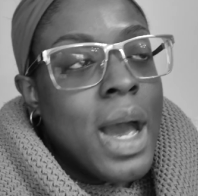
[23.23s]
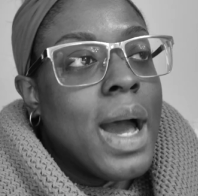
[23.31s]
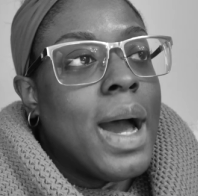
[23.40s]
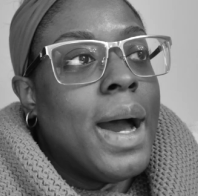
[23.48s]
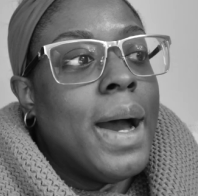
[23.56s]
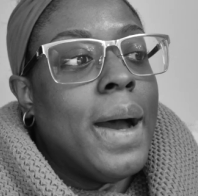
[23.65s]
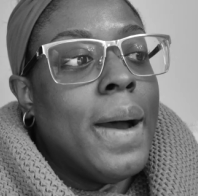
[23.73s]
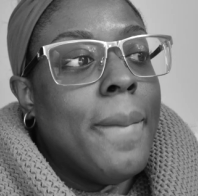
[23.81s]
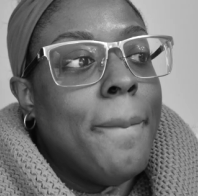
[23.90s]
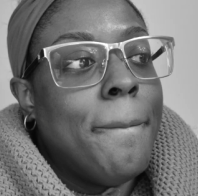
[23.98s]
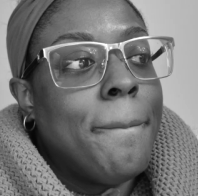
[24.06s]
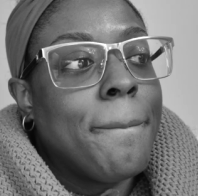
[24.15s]

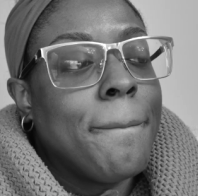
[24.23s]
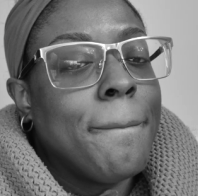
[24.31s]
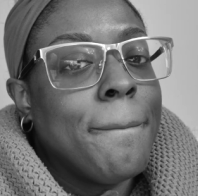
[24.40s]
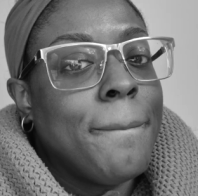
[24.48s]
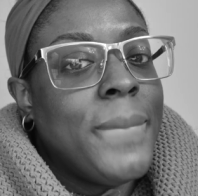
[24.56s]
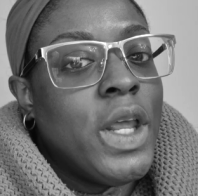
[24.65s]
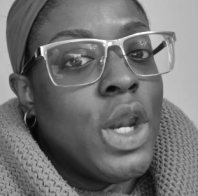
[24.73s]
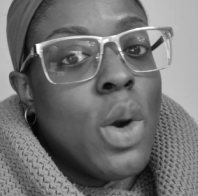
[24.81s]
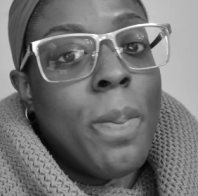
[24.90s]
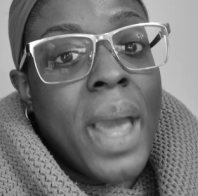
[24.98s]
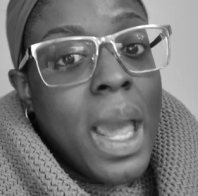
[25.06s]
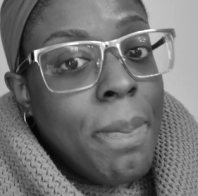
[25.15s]

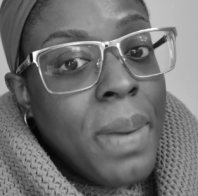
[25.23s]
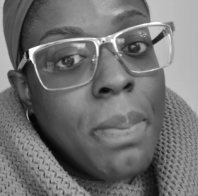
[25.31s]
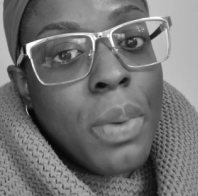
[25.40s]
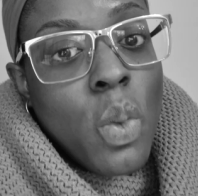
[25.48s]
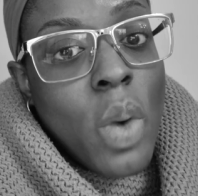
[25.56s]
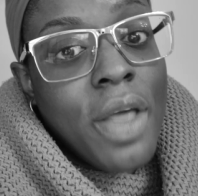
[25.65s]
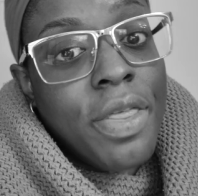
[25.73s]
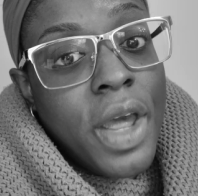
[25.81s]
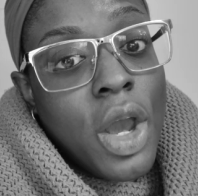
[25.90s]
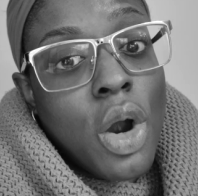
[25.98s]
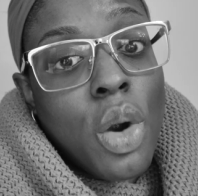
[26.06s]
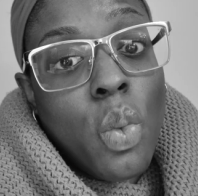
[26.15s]
Pay people what
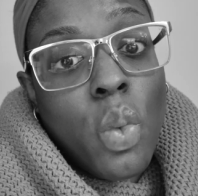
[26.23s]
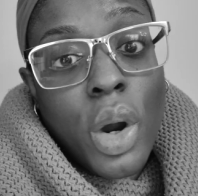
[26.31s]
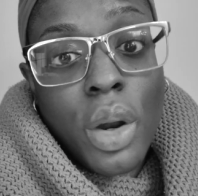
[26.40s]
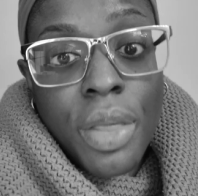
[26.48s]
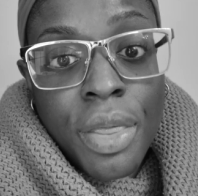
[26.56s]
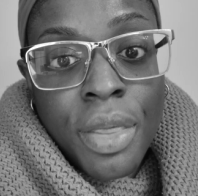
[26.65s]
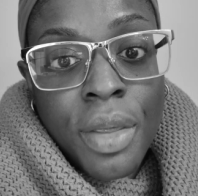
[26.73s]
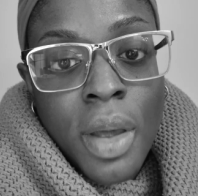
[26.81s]
they are worth.